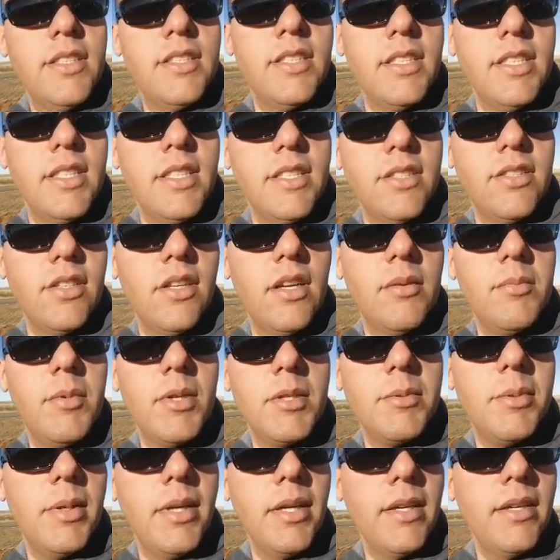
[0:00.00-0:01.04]
See, so they must
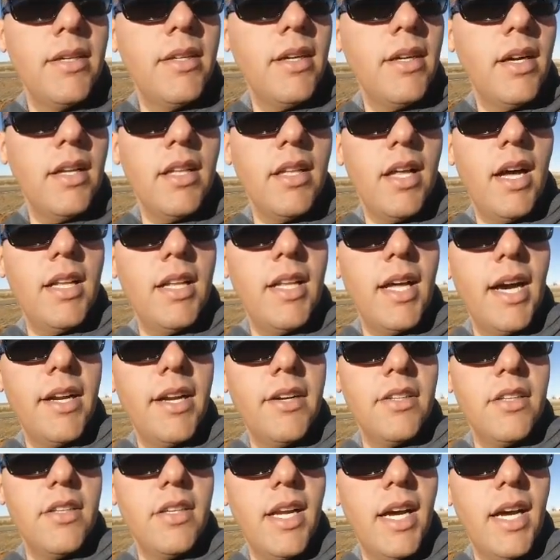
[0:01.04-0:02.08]
be a lot lighter
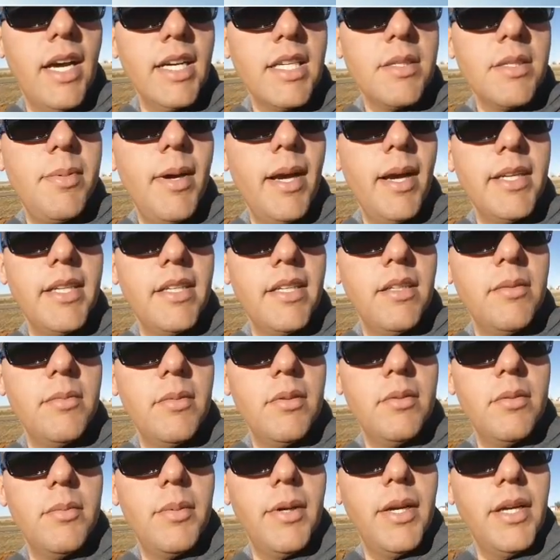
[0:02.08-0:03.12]
than I expected them
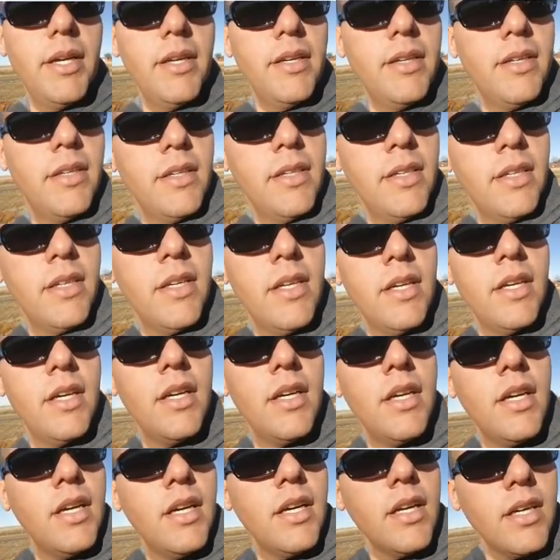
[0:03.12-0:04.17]
to be,
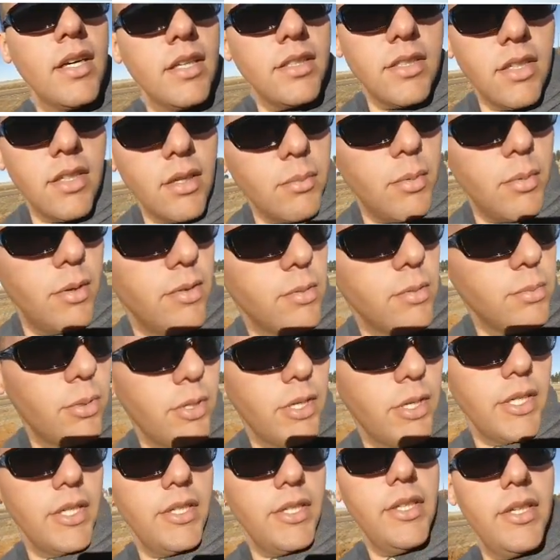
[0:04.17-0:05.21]
because they're moving
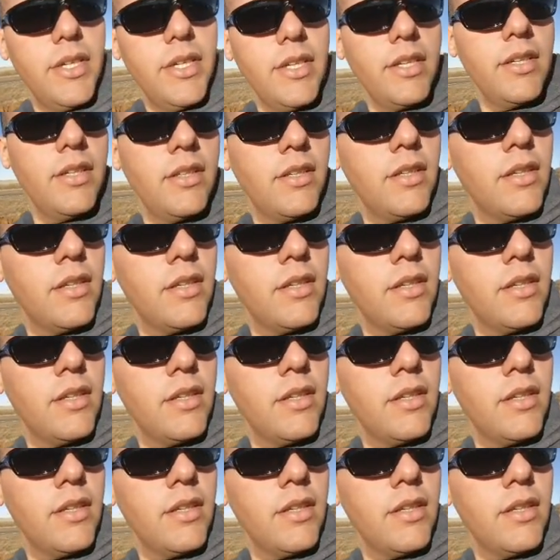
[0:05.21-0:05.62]
pretty good.